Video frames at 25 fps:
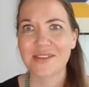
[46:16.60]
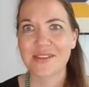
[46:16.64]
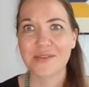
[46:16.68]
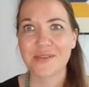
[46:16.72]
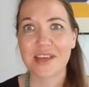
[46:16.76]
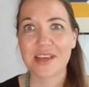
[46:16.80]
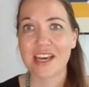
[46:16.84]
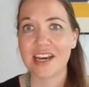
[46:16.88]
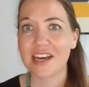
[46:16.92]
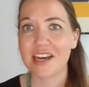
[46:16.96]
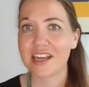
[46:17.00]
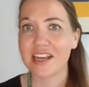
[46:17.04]
So
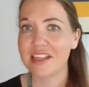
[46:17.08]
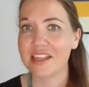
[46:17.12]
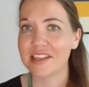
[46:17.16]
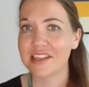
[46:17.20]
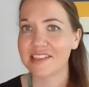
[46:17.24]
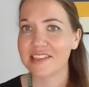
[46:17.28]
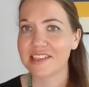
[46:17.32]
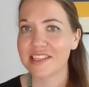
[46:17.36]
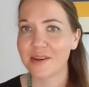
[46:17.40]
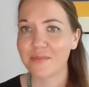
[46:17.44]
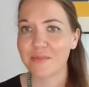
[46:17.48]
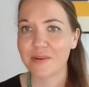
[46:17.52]
yeah, in
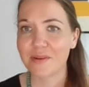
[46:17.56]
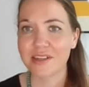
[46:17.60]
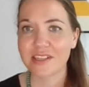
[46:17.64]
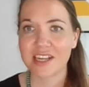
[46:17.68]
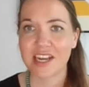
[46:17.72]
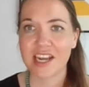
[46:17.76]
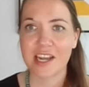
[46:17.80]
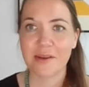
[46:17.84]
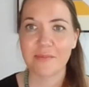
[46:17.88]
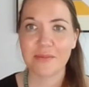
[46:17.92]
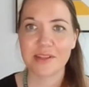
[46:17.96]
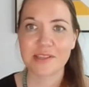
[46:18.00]
the
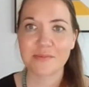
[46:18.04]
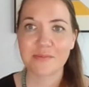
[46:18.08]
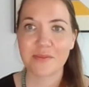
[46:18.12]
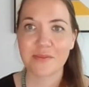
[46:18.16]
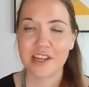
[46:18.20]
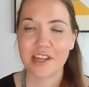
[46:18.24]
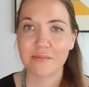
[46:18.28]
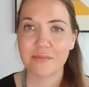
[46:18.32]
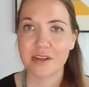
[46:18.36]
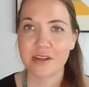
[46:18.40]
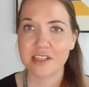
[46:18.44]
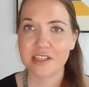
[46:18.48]
summertime it's
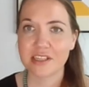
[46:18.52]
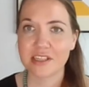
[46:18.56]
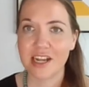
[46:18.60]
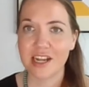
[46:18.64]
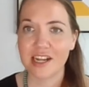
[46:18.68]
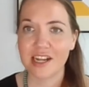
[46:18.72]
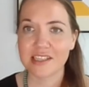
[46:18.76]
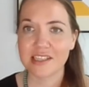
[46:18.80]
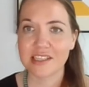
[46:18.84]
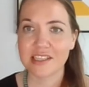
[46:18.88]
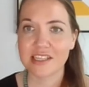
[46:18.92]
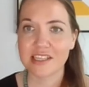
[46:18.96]
pretty much
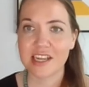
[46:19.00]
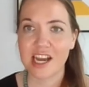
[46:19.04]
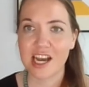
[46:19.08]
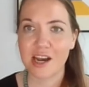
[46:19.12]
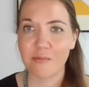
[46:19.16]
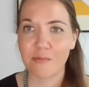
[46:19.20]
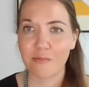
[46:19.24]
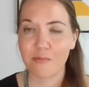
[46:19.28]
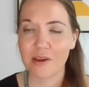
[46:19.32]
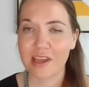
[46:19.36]
nonstop.